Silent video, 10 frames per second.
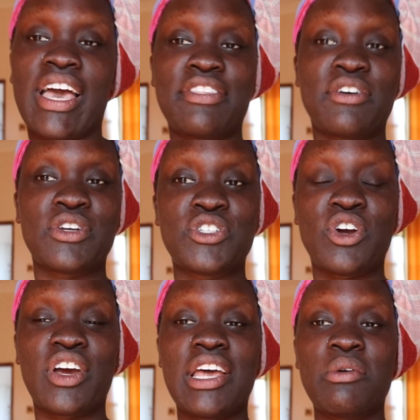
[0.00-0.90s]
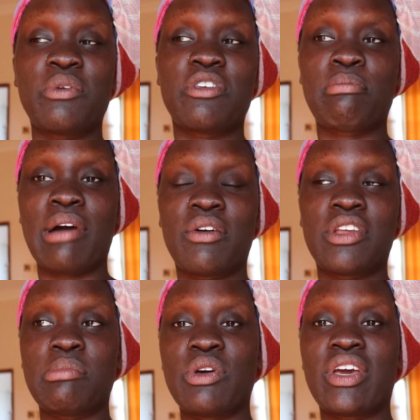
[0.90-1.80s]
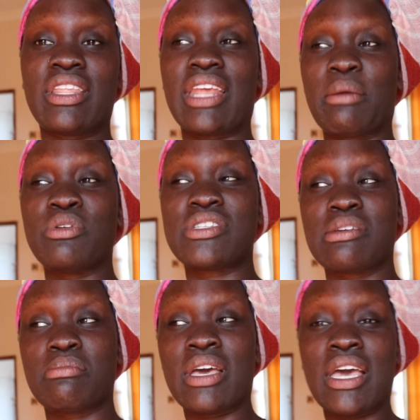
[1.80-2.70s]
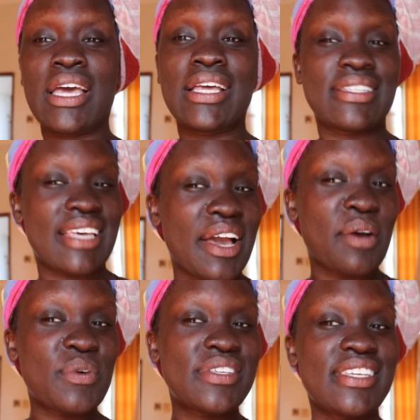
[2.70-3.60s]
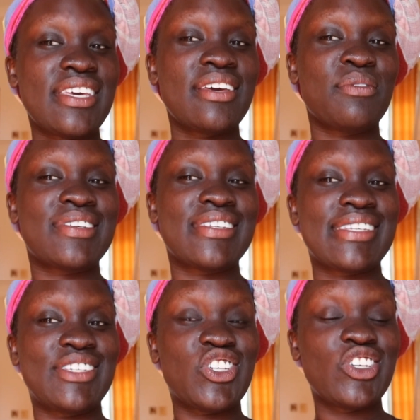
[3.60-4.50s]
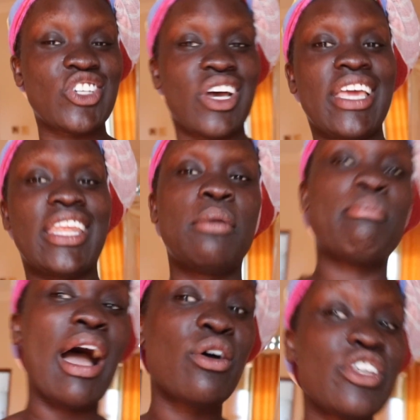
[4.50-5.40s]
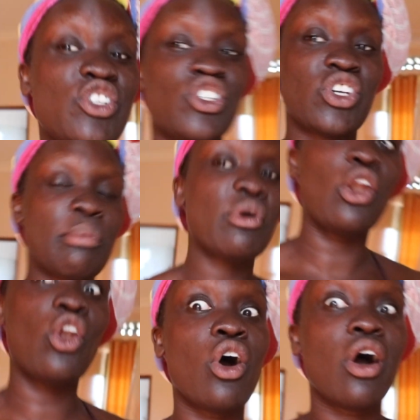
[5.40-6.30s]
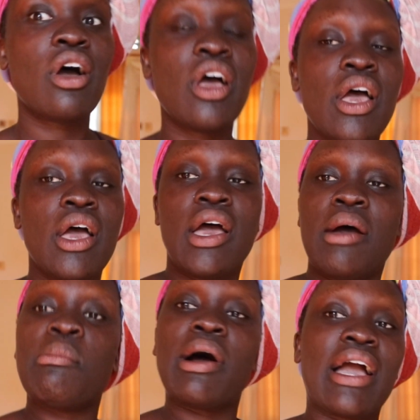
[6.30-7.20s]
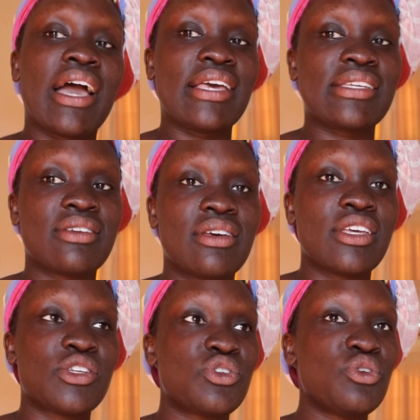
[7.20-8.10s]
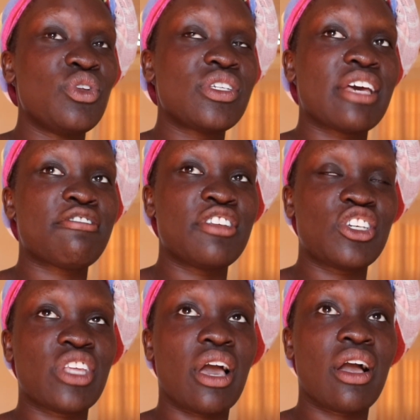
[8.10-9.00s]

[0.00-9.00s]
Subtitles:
had the hot chocolate with powdered milk, and then I put some tangawizi, which is ginger in it, powdered ginger. I put a lot. But guys, as soon as I finished that